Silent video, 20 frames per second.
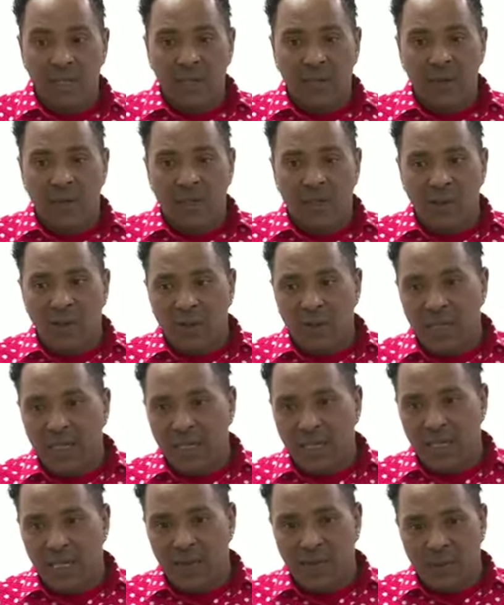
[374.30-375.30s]
But in
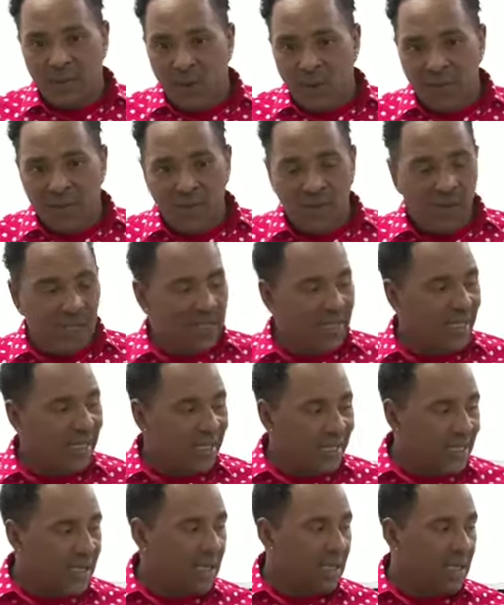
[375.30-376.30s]
recent months, in recent
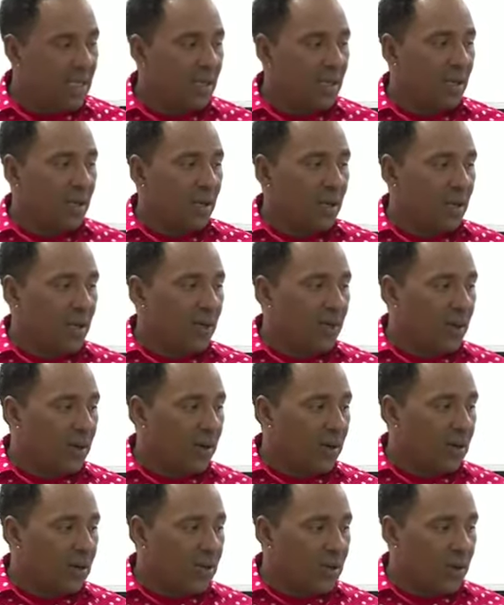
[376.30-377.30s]
years, they've
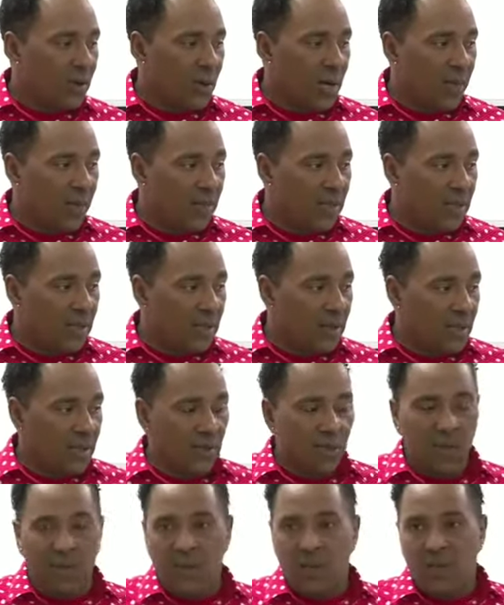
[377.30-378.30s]
also been used in
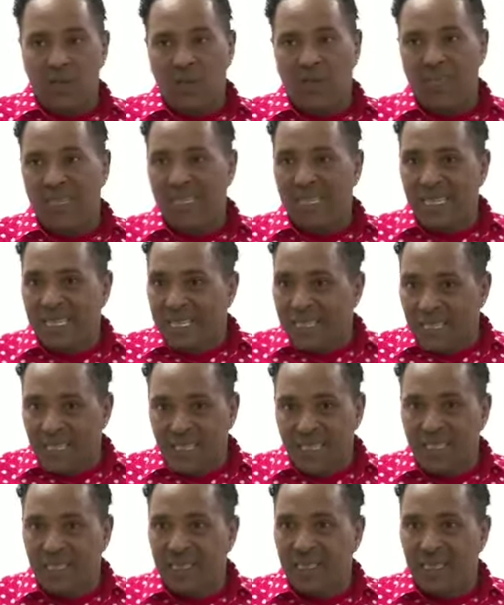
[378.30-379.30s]
treatment of
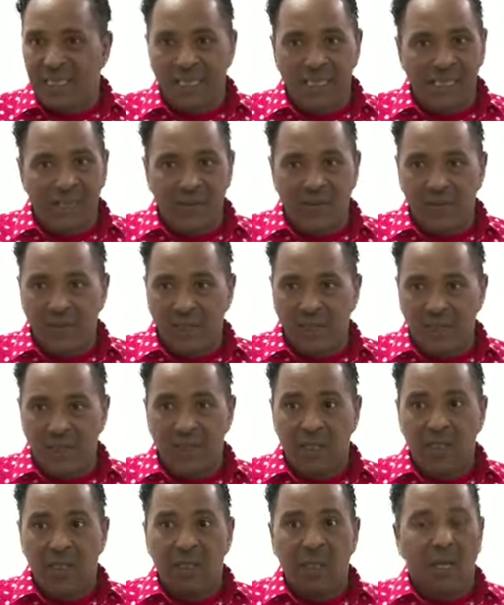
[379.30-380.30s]
kidney, liver,
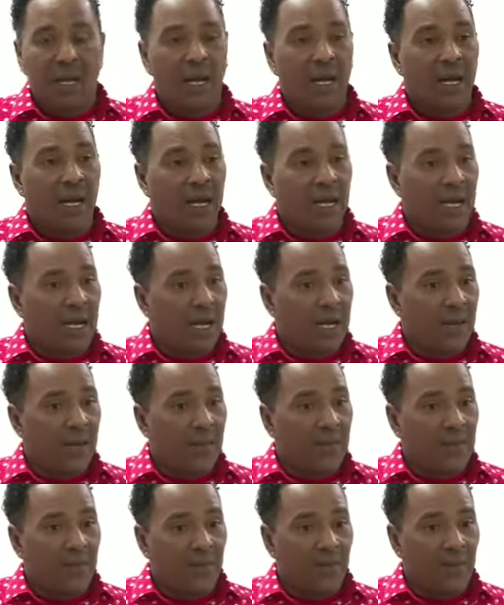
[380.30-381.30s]

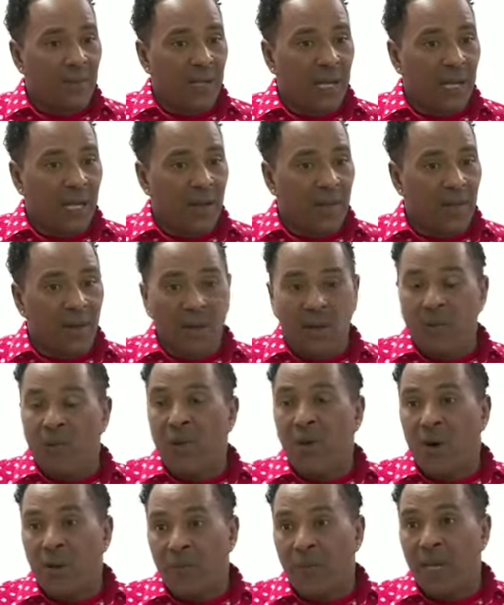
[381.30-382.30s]

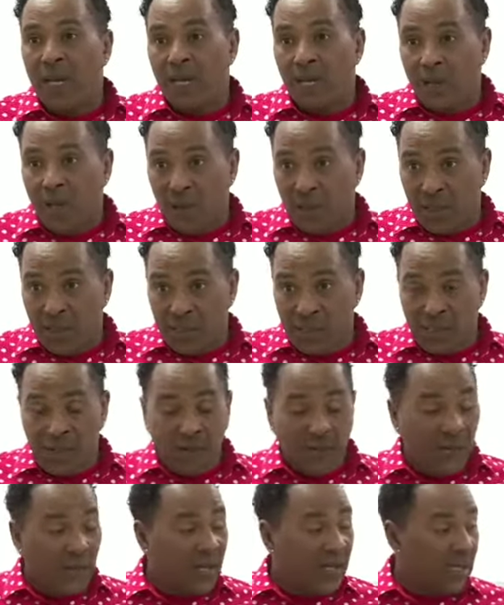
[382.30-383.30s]
among many others. In
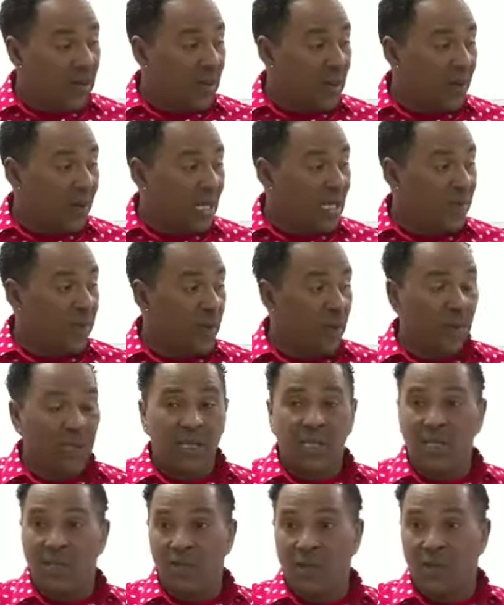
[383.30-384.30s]
fact, they're now exploring
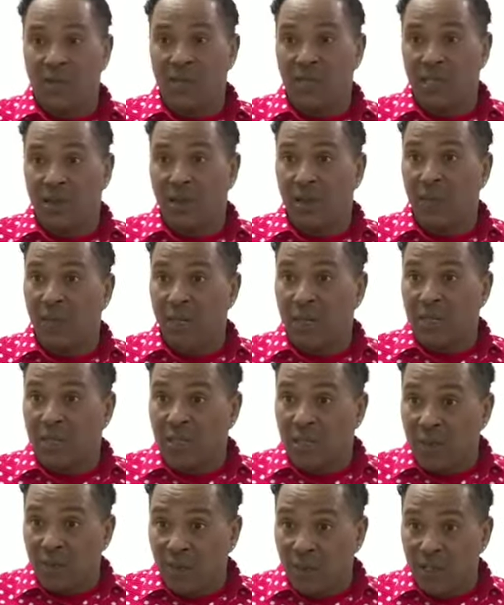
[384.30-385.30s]
its use in brain
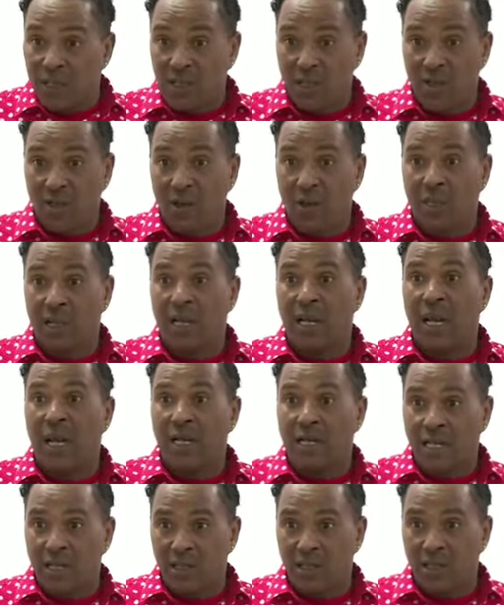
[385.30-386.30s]
tumors and other
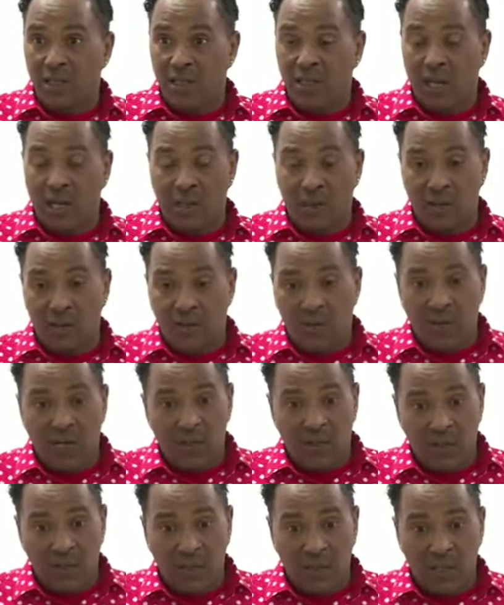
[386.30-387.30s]

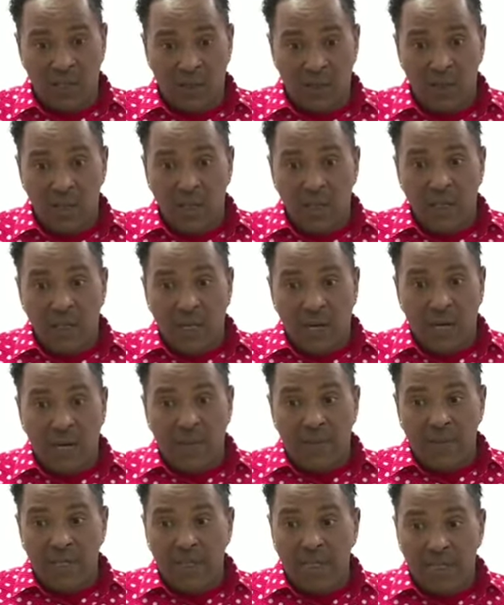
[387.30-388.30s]
cardiovascular
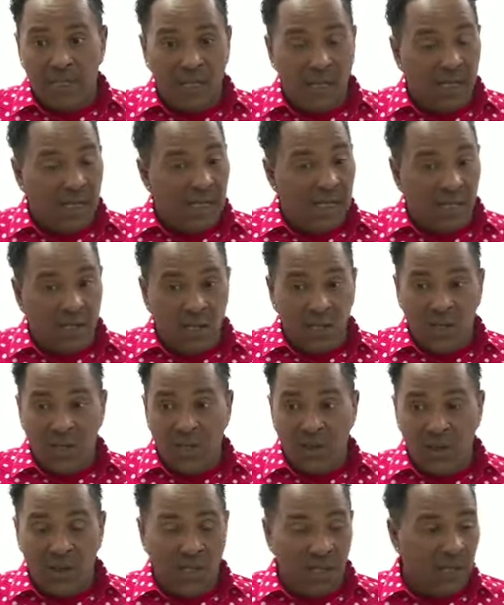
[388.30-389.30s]
lesions,
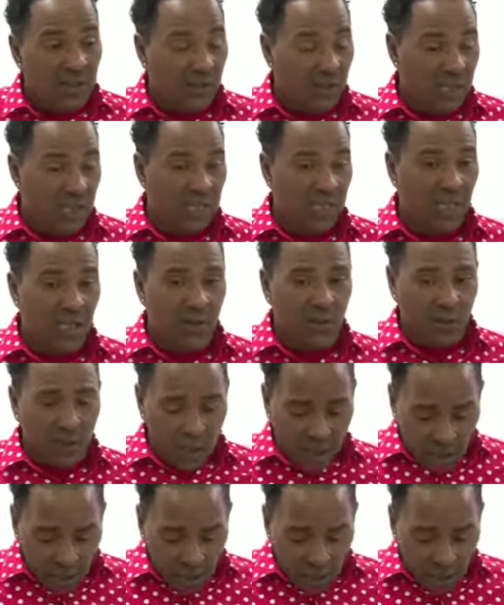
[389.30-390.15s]
circulatory issues, etc.